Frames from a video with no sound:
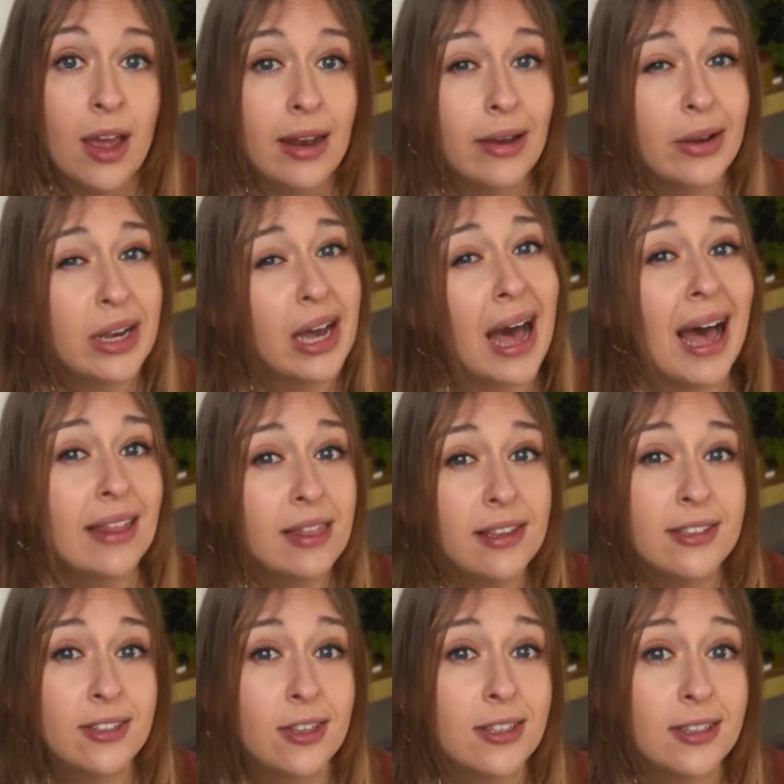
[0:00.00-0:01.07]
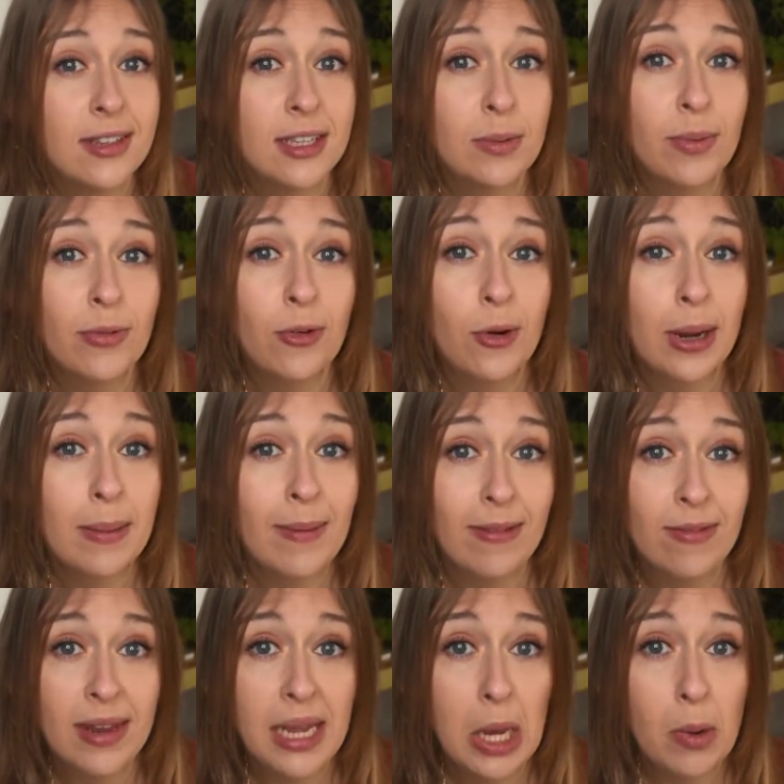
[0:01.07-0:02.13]
Now, I had discussed this before in my
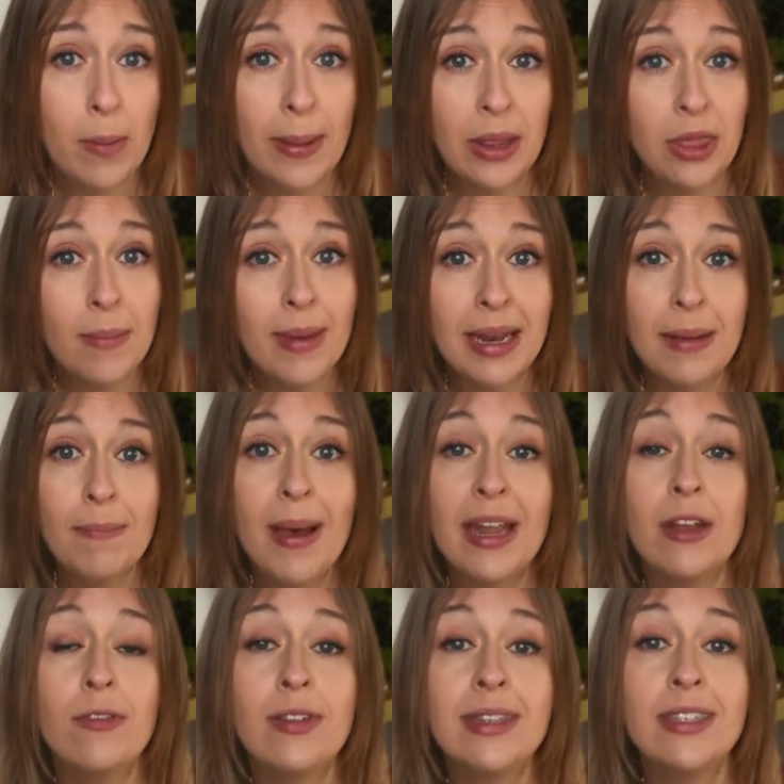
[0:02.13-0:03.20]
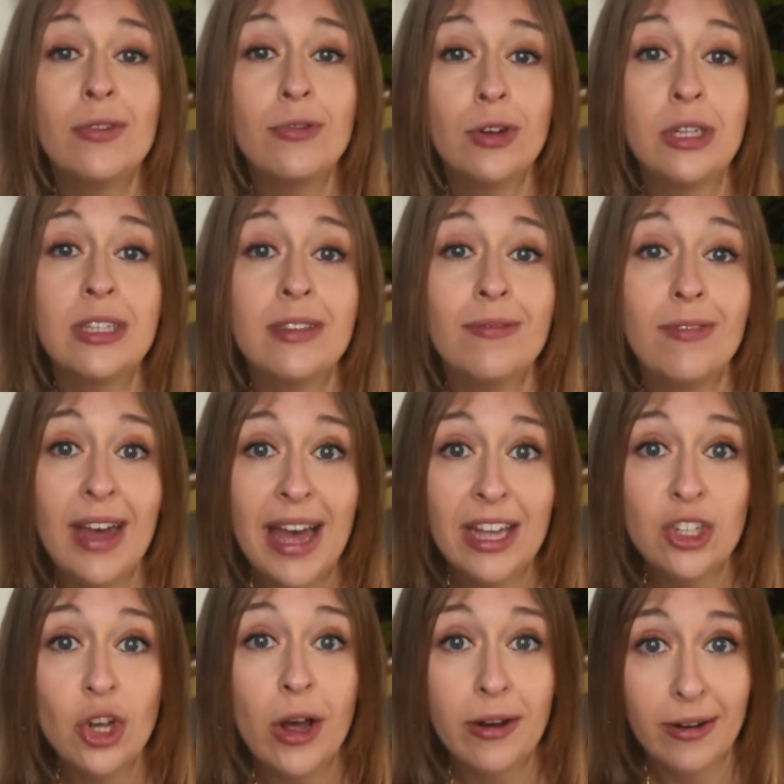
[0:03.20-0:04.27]
video about the many benefits of fruits and
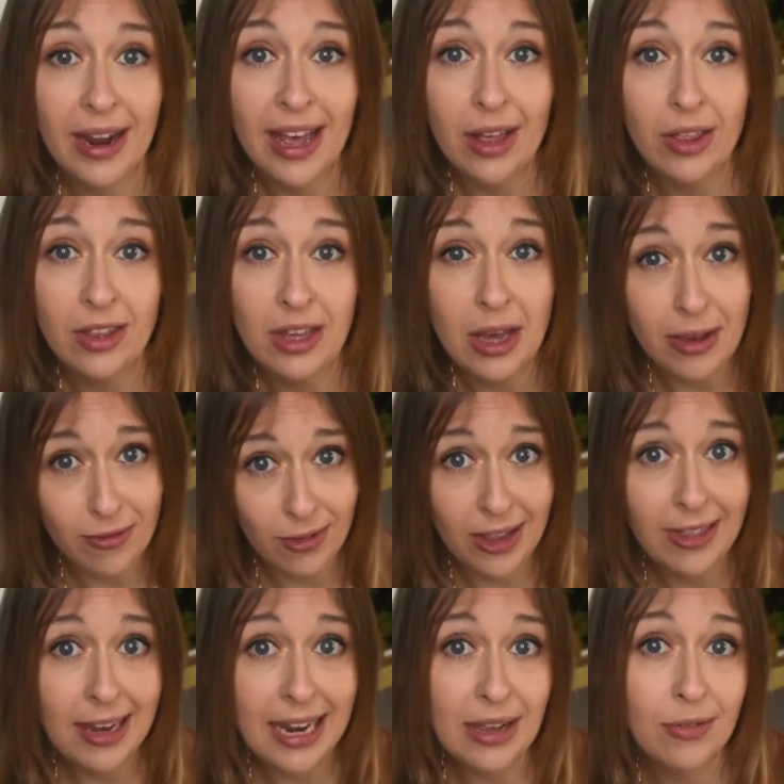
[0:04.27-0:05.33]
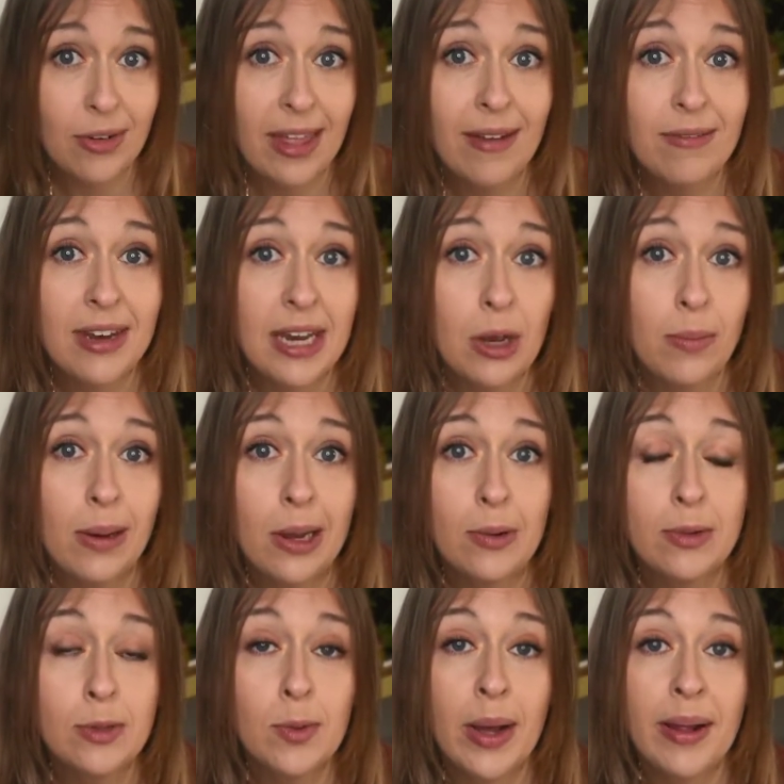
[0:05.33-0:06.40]
veg on our health, and you can find the link for that video below
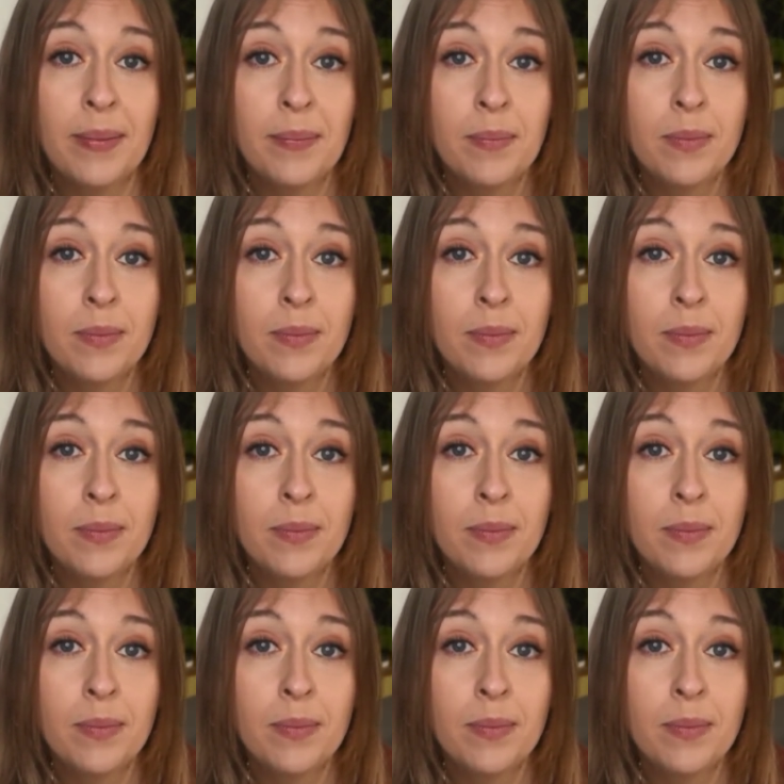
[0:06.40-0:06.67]
as well.